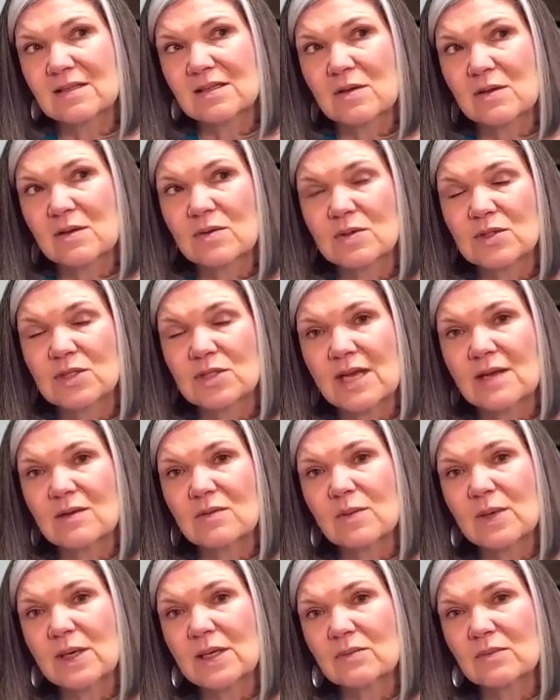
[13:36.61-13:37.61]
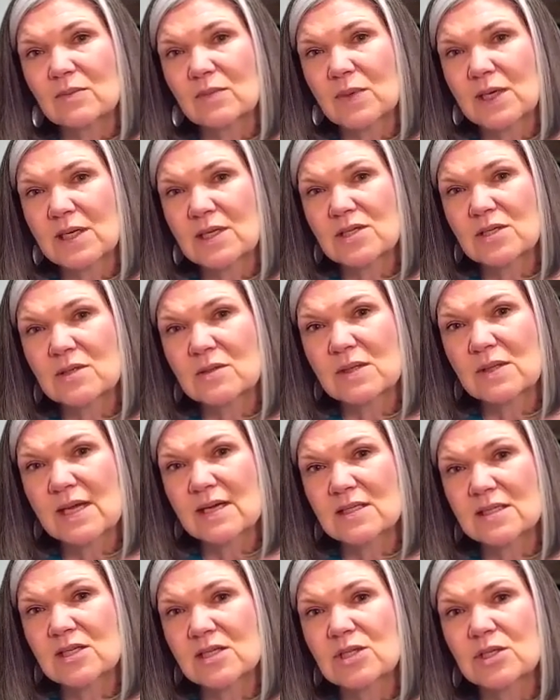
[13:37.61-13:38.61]
"So Jake, what did you
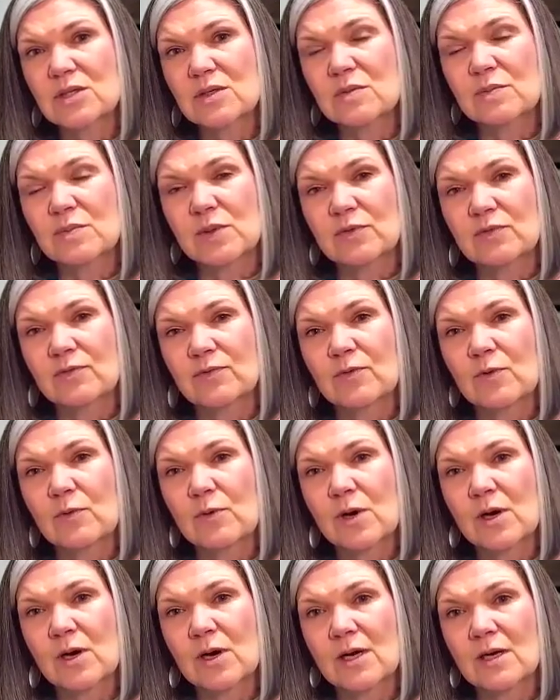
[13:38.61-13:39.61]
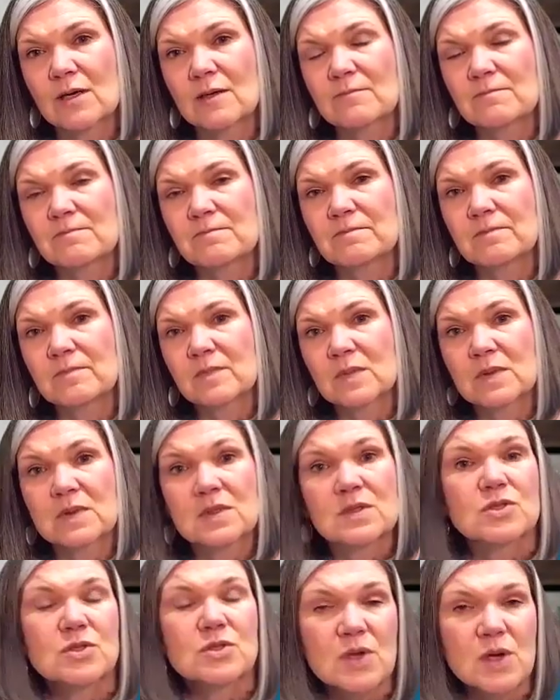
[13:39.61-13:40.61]
like to do before
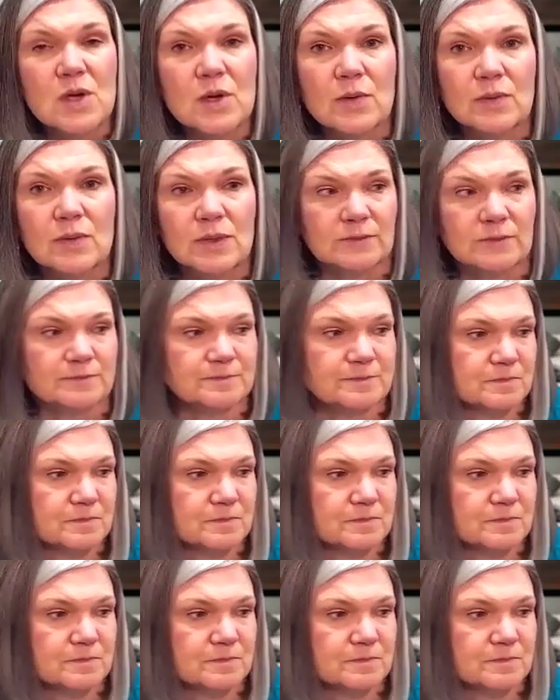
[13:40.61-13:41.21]
the stroke?"